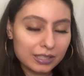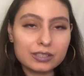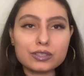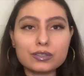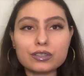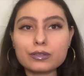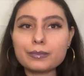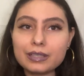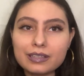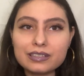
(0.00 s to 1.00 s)
So girl,
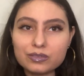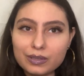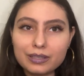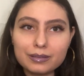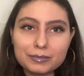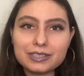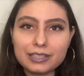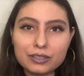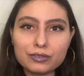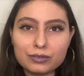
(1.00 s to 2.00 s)
maybe that's why I'm single.